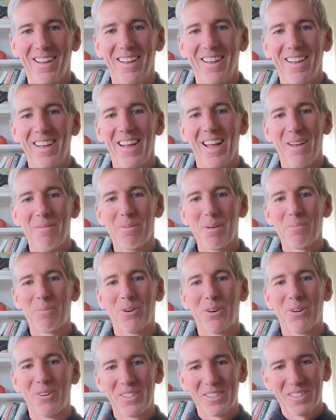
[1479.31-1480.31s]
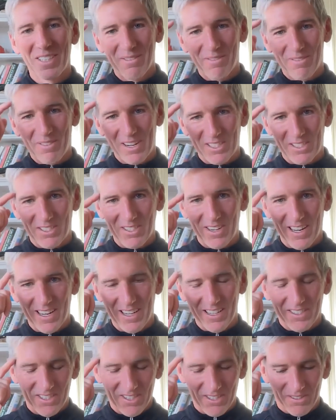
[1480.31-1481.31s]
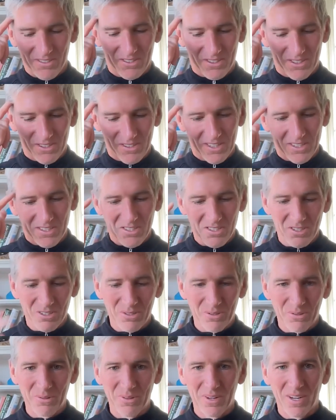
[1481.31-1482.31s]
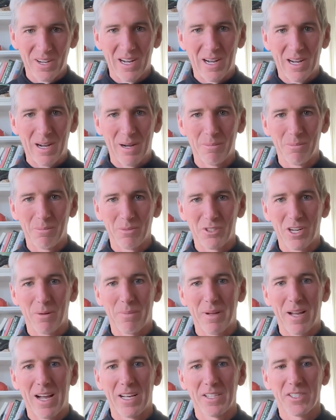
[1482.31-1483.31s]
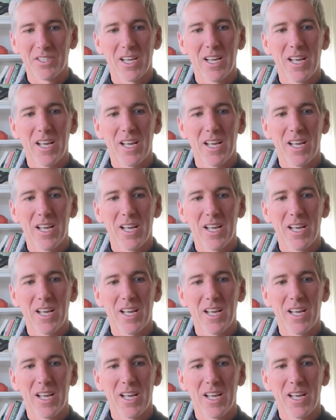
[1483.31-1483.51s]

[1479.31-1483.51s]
yeah, and people always get frustrated. So, so this too um, shall pass.